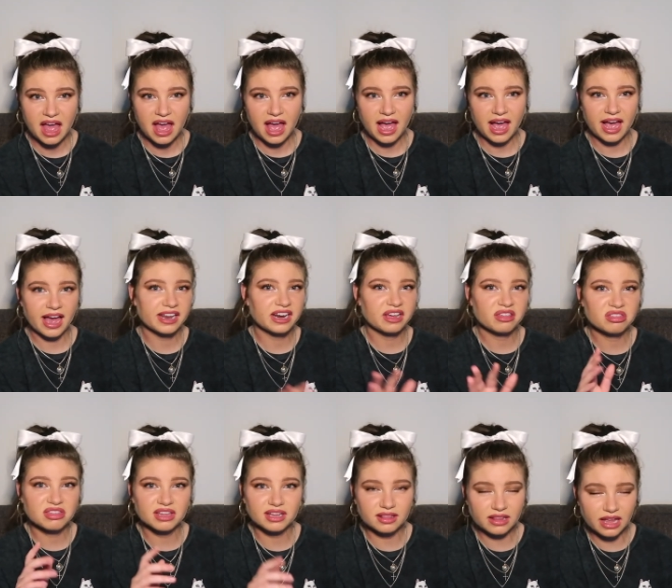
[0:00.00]
had I
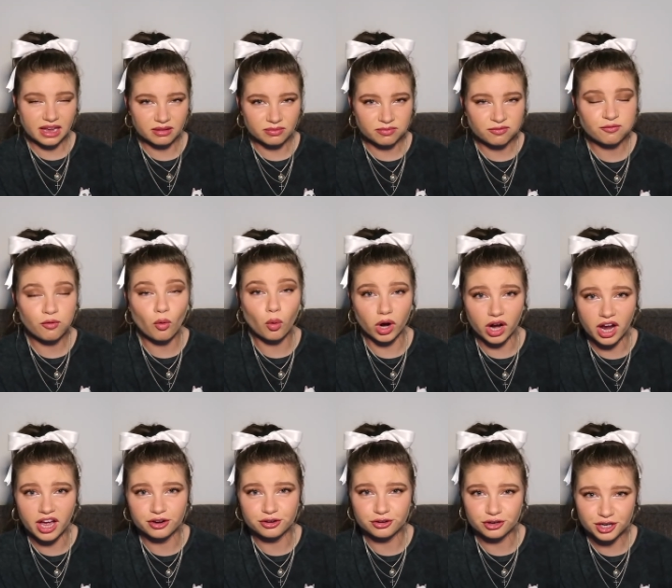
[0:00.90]
think like
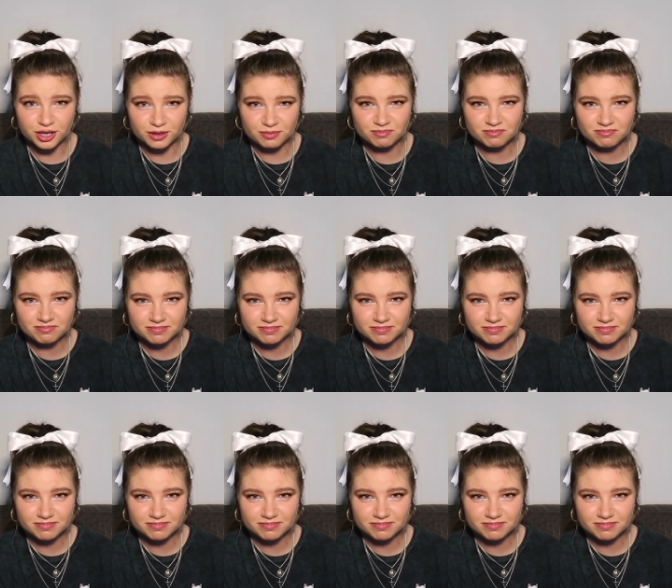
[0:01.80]
400.